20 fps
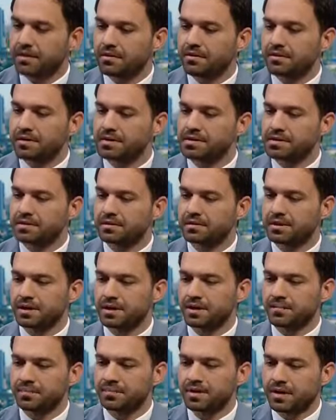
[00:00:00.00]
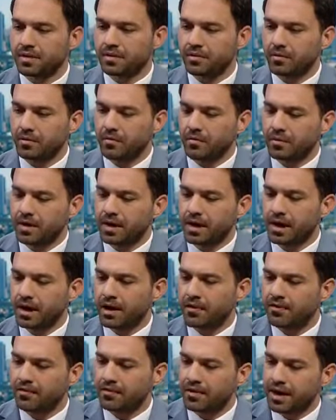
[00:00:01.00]
Recently, we
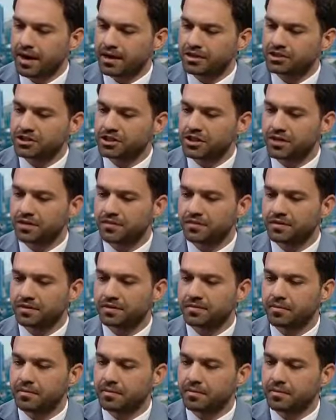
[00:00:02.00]
have achieved